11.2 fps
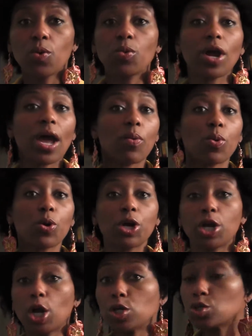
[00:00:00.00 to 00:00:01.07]
We're at war
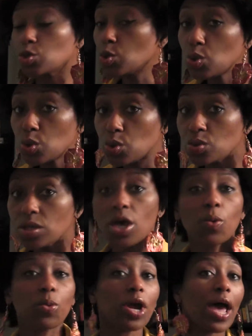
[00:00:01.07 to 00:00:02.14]
in our schools.
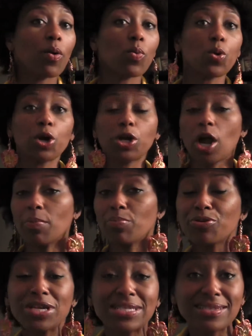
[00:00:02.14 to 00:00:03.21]
We're at war in our
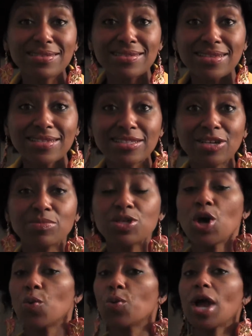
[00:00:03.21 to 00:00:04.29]
prison systems.
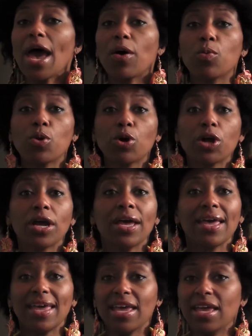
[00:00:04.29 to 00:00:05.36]
We're at war
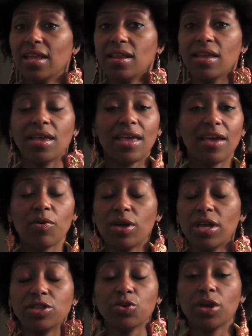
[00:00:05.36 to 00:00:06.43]

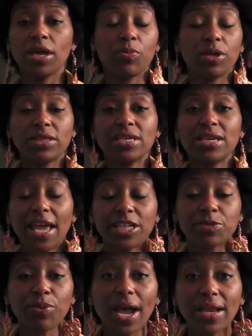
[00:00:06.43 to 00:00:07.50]
with
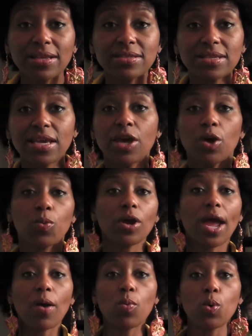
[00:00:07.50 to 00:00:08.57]
teenage pregnancy. We're
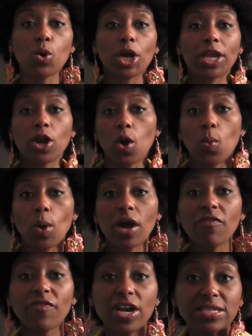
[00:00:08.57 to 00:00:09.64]
at war in our
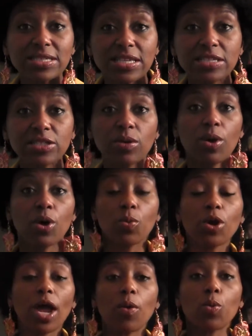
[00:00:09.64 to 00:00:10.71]
welfare system.
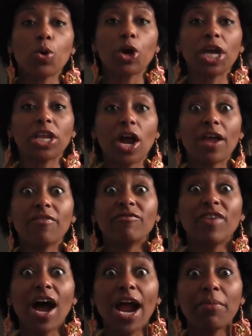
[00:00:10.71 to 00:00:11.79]
We're at war in our
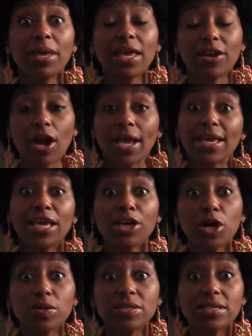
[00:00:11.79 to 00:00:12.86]
environment, in our
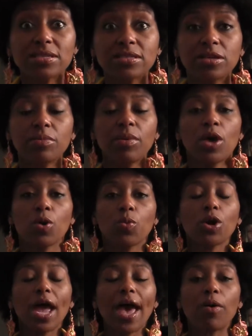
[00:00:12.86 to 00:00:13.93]
ecosystem.
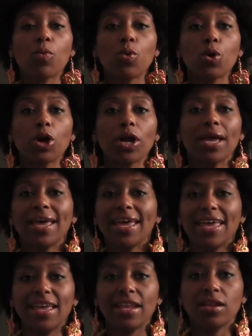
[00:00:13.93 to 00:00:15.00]
We're at war
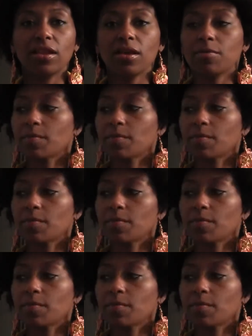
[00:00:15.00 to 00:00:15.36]
in,